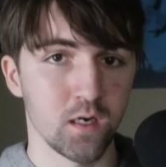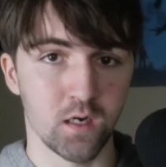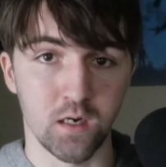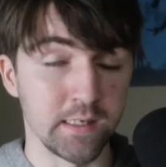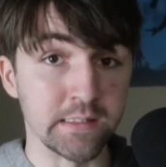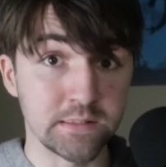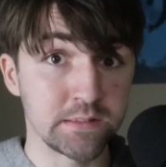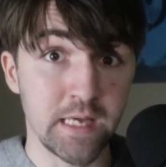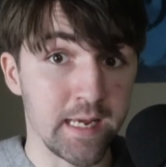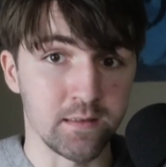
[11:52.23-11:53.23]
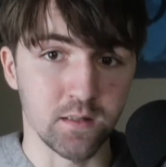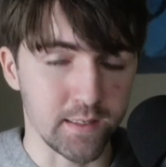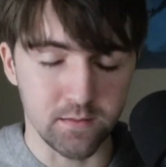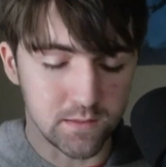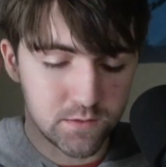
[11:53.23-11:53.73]
Insane. Like
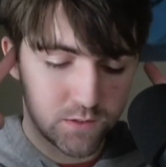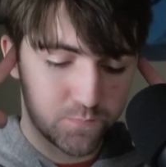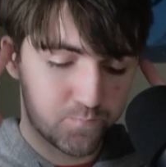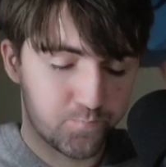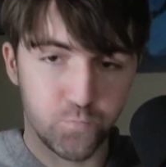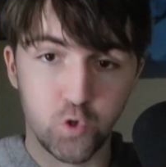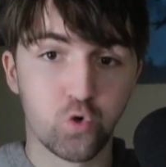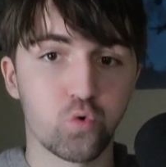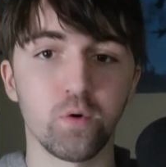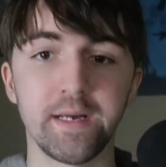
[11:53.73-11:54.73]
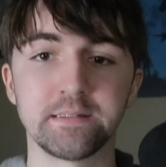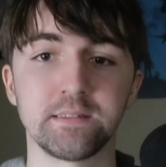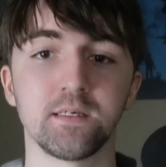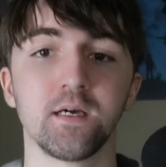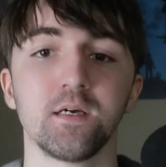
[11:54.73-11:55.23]
it's
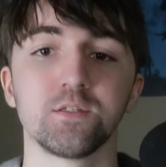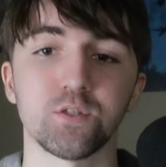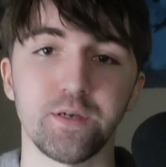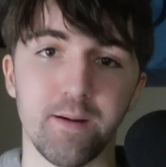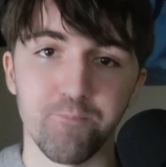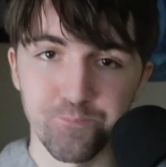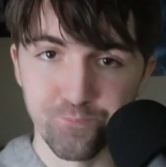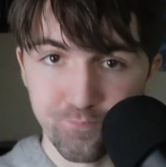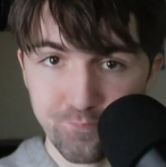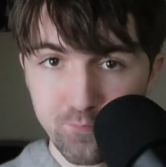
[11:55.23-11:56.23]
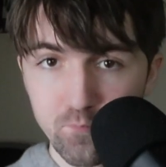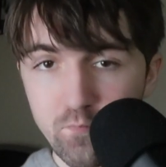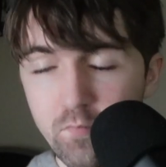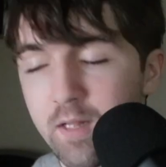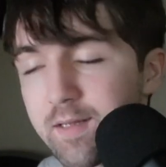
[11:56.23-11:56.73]
crazy. So yeah.
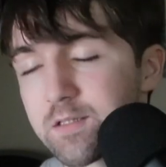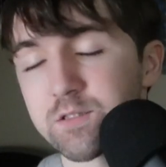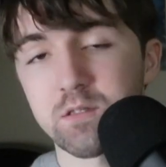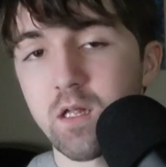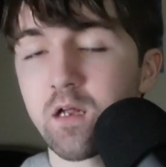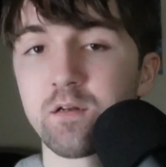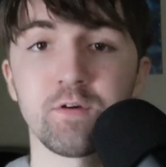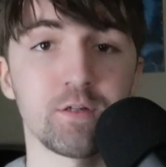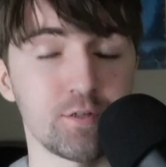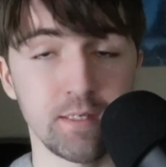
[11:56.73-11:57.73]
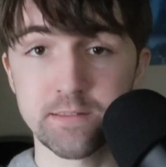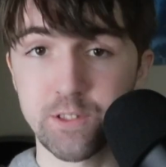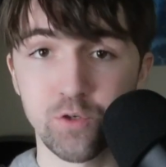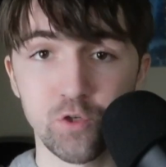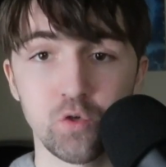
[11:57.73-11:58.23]
Now there's a lot of other things that you
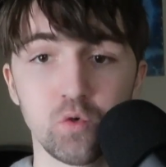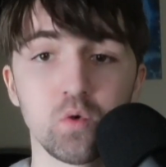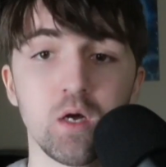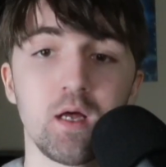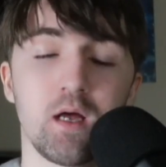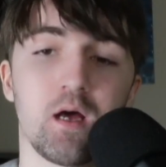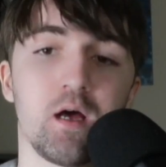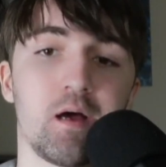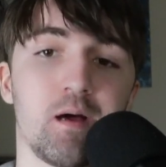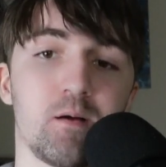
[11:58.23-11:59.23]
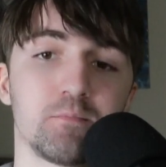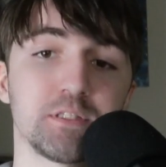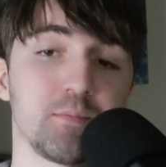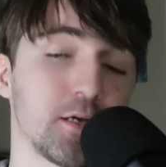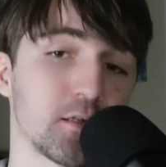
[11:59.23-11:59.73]
can do.
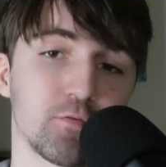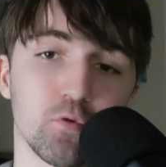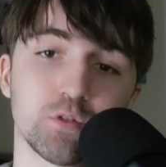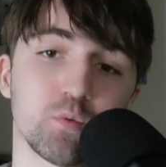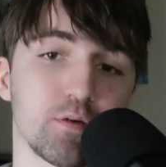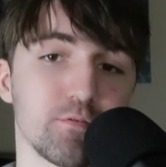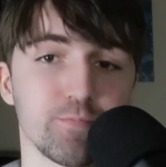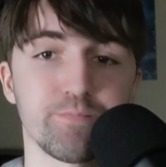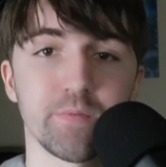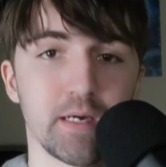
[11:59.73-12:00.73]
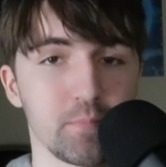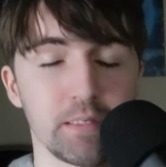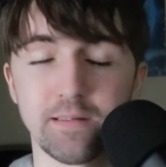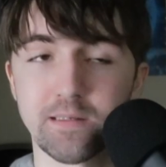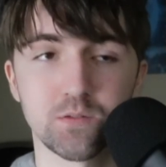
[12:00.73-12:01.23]
Sleeping on the floor is one of them. I
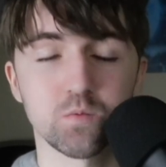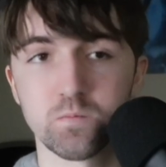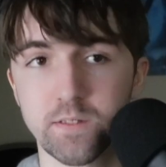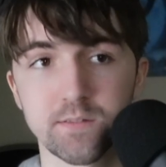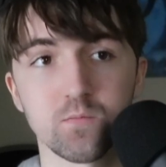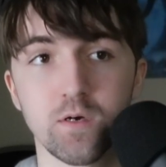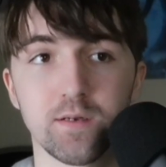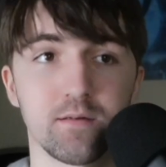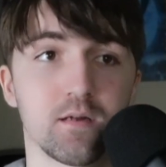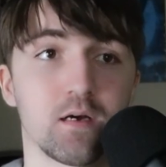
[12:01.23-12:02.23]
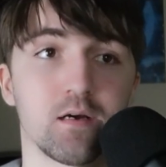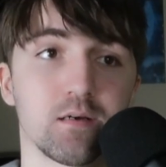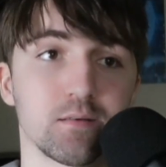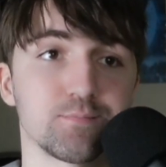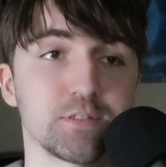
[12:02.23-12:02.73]
mean, that's one.
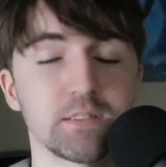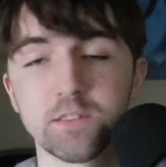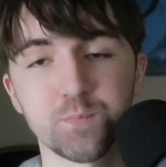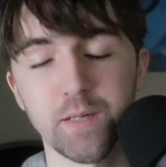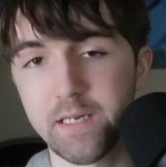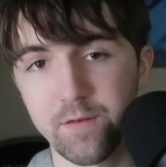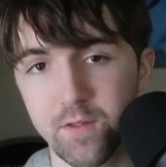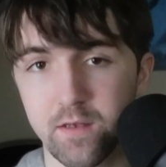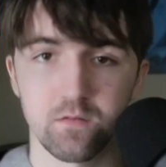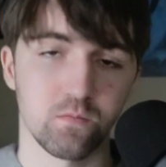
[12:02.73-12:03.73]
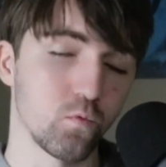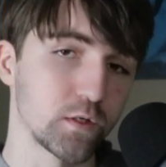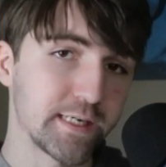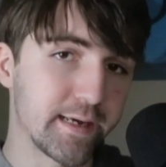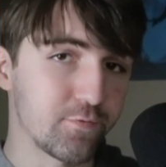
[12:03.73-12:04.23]
There's plenty of things. Once
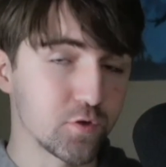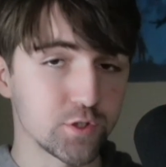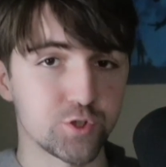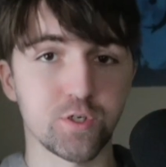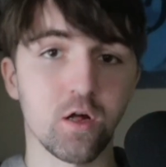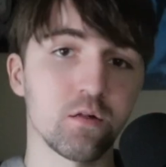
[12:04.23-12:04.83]
again, if you're interested in all of